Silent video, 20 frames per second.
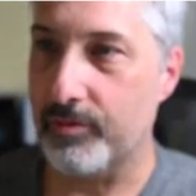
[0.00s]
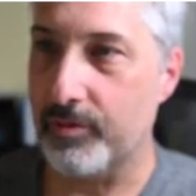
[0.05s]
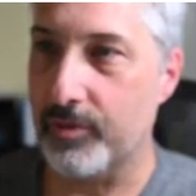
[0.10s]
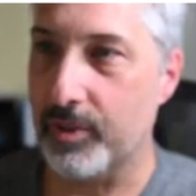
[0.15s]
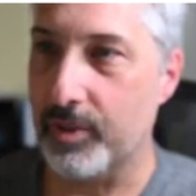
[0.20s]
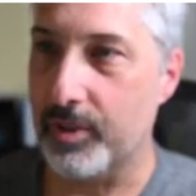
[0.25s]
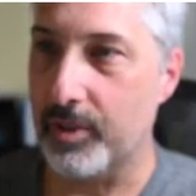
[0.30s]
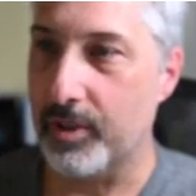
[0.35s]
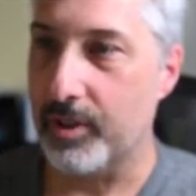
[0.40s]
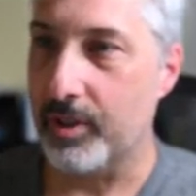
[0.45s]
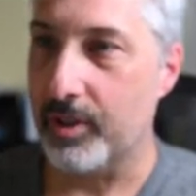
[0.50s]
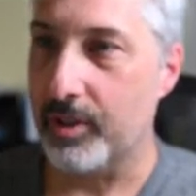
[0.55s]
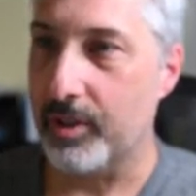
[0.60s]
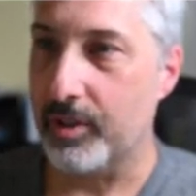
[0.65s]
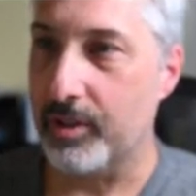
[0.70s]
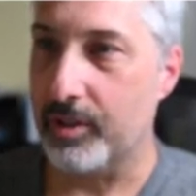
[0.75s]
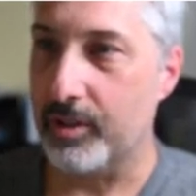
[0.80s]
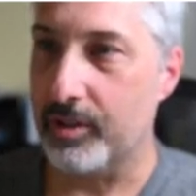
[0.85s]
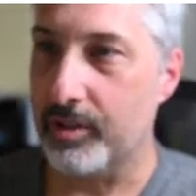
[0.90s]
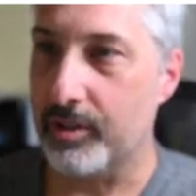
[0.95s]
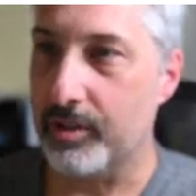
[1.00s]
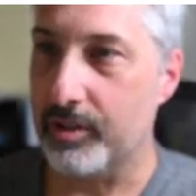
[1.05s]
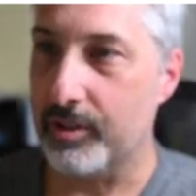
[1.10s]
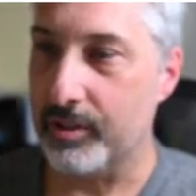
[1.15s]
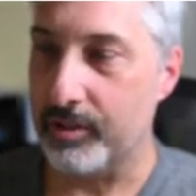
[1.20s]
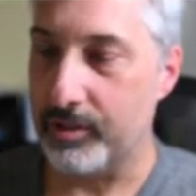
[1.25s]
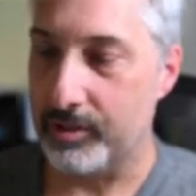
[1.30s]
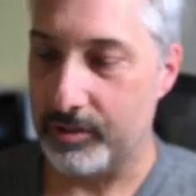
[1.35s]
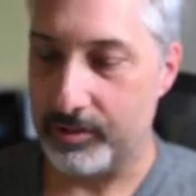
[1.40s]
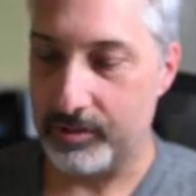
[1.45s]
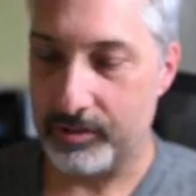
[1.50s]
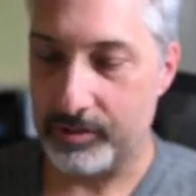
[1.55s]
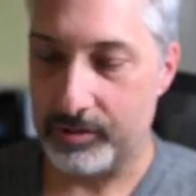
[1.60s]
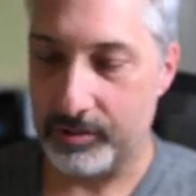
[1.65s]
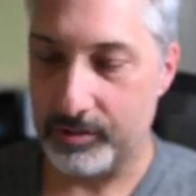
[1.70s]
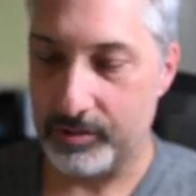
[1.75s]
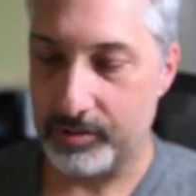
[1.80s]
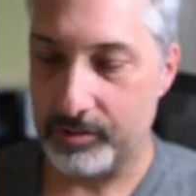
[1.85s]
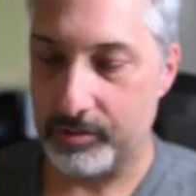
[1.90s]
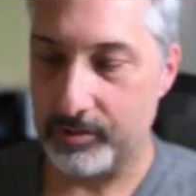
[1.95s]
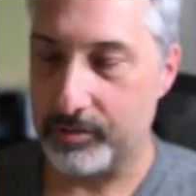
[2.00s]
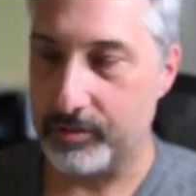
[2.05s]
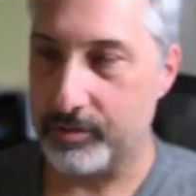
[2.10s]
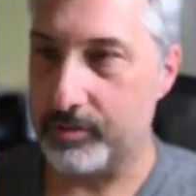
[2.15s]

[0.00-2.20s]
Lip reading: Nobody speaks.